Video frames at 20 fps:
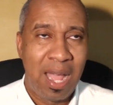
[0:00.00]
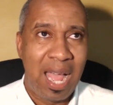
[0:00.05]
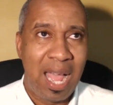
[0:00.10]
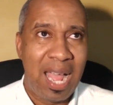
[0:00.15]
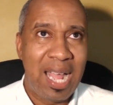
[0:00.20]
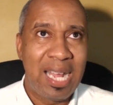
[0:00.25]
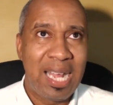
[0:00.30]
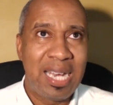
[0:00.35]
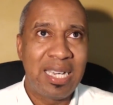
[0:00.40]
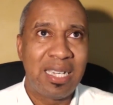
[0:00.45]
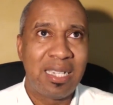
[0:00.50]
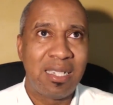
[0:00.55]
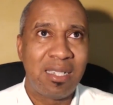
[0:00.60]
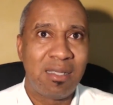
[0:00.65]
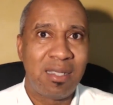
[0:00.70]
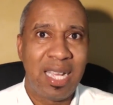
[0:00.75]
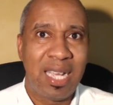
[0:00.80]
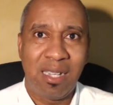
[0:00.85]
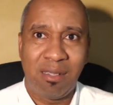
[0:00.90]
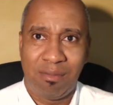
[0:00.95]
And
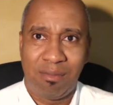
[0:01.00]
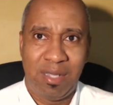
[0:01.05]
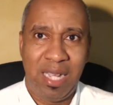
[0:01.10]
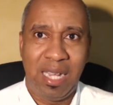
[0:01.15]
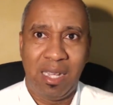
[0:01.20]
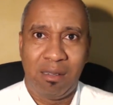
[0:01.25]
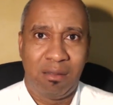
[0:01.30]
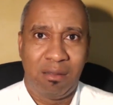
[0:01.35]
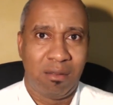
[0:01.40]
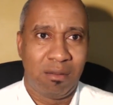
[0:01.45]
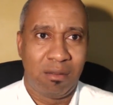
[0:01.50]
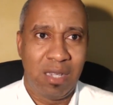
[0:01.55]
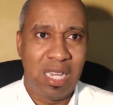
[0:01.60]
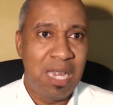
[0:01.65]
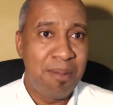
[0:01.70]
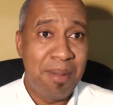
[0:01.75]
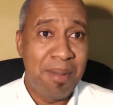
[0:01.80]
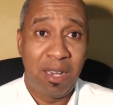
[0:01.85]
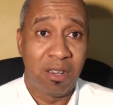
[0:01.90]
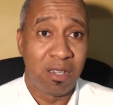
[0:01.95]
they
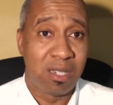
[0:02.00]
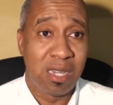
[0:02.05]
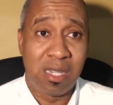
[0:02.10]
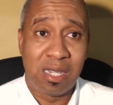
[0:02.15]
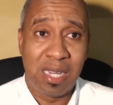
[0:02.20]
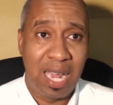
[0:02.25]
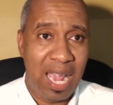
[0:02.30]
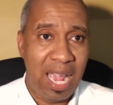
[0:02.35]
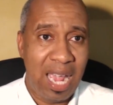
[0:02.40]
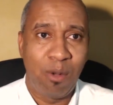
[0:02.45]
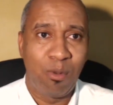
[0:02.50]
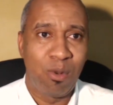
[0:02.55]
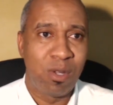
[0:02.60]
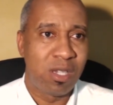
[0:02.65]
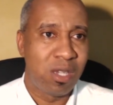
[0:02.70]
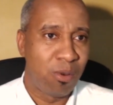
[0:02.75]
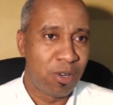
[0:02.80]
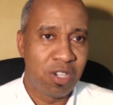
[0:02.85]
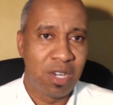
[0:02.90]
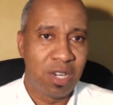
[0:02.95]
emailed us and said, hey, we
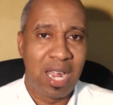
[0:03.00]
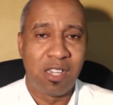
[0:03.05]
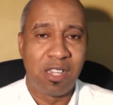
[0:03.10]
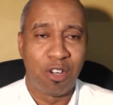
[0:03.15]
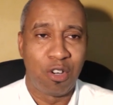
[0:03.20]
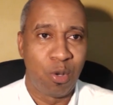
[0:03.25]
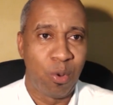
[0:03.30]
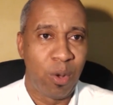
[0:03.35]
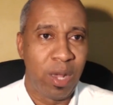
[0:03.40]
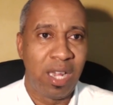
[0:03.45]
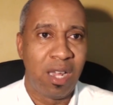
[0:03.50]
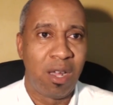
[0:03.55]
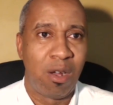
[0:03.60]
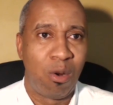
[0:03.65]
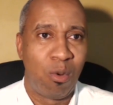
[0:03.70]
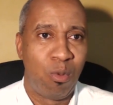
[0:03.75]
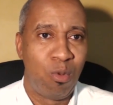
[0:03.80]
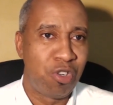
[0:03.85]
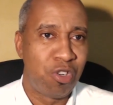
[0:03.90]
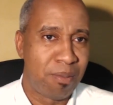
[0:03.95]
see what you guys are doing.
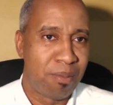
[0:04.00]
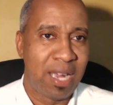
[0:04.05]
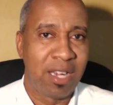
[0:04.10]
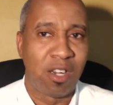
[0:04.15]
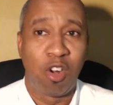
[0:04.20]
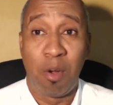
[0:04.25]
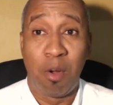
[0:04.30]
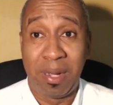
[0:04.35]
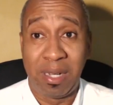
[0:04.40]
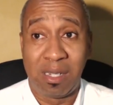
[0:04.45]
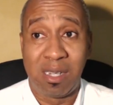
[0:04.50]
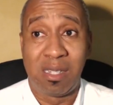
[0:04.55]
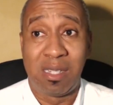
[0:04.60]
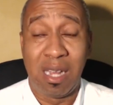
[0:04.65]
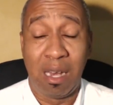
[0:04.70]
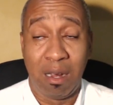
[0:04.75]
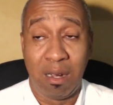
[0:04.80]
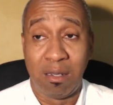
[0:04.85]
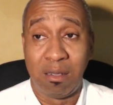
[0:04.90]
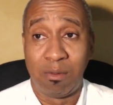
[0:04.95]
Would you mind coming to
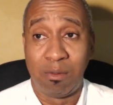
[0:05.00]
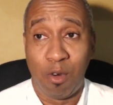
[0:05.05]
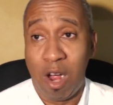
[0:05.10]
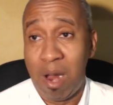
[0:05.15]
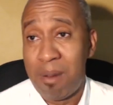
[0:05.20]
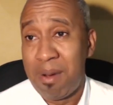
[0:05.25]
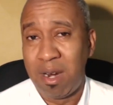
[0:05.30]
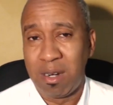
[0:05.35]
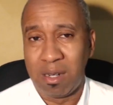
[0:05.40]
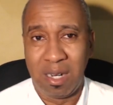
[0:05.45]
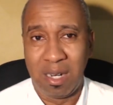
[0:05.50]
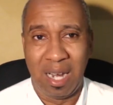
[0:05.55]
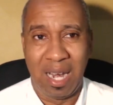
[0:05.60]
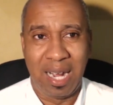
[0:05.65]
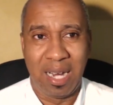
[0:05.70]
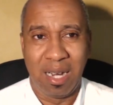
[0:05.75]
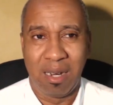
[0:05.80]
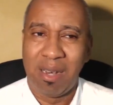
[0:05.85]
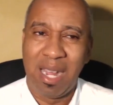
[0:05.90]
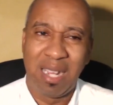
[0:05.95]
sell on Walmart
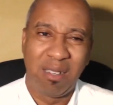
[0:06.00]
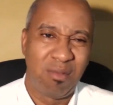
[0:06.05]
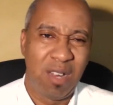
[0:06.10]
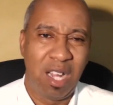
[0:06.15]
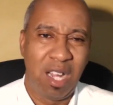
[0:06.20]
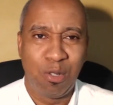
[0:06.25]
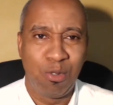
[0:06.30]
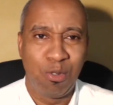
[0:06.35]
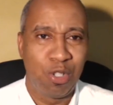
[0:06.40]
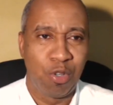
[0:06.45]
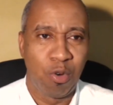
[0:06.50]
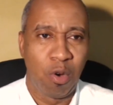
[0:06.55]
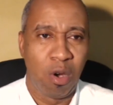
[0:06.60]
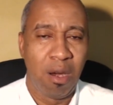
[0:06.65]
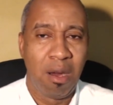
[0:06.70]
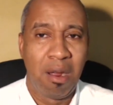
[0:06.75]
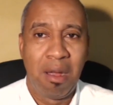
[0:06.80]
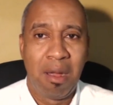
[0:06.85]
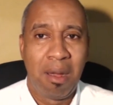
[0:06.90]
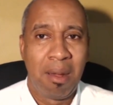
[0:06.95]
online? I'm like, not too sure.